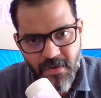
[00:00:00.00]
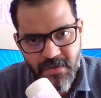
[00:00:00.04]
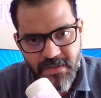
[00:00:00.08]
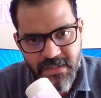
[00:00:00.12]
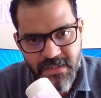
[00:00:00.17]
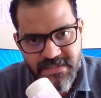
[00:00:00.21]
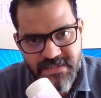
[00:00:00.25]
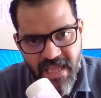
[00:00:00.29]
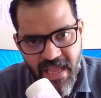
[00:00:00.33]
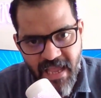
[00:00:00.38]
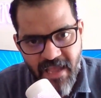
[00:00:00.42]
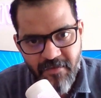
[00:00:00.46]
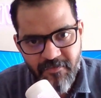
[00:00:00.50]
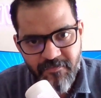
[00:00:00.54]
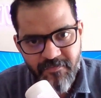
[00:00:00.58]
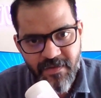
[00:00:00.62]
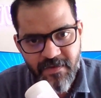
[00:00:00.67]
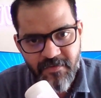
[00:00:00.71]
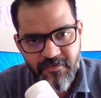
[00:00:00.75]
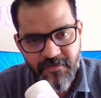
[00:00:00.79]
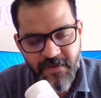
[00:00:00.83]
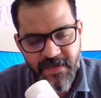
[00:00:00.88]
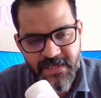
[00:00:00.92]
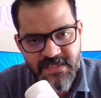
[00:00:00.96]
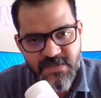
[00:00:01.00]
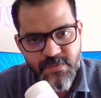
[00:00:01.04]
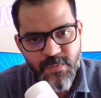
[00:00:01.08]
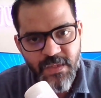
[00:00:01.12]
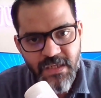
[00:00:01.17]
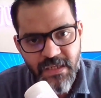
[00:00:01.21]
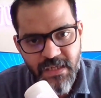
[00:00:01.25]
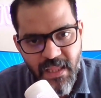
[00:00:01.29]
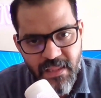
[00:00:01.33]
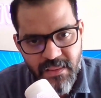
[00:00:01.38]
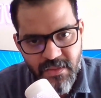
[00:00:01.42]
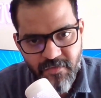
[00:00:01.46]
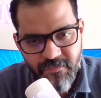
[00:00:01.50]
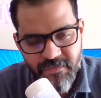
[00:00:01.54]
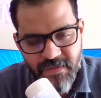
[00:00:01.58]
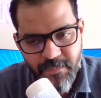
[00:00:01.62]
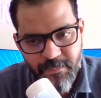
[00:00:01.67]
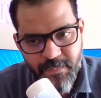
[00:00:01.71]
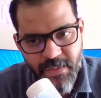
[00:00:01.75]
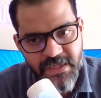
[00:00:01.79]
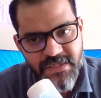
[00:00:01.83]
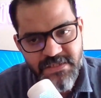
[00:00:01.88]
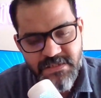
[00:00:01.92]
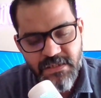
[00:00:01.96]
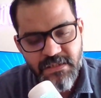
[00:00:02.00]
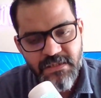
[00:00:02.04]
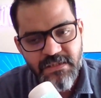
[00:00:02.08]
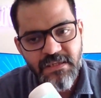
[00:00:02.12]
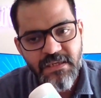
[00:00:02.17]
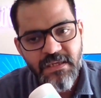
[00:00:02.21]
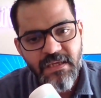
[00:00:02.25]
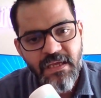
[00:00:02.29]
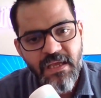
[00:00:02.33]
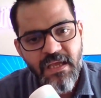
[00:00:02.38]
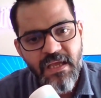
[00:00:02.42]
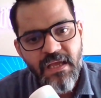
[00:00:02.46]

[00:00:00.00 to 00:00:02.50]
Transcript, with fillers: doctors have when faced with death of the patient.